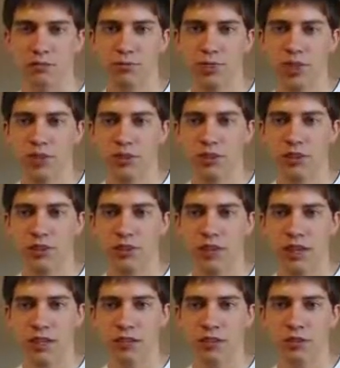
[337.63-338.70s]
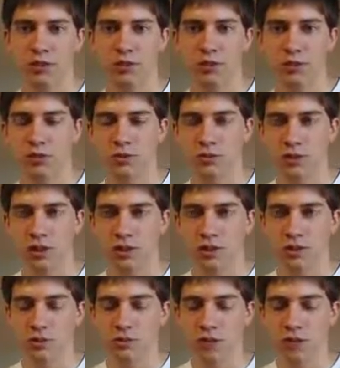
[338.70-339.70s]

Beta is just nice, so you can